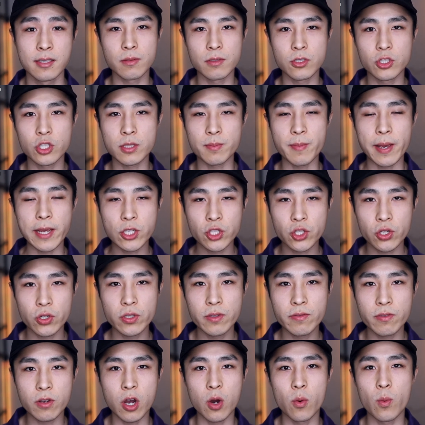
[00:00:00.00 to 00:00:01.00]
Just make sure
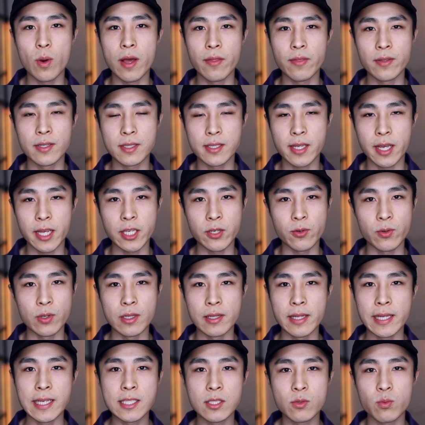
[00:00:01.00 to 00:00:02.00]
you've got one that's getting you at
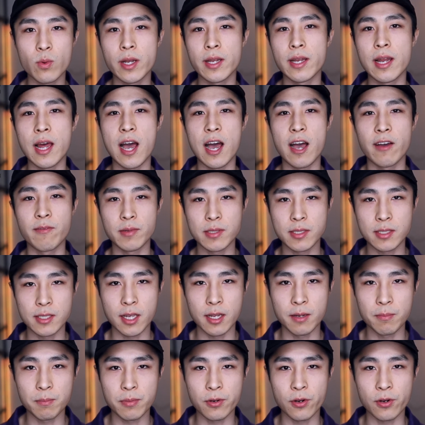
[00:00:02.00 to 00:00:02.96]
least 1.5%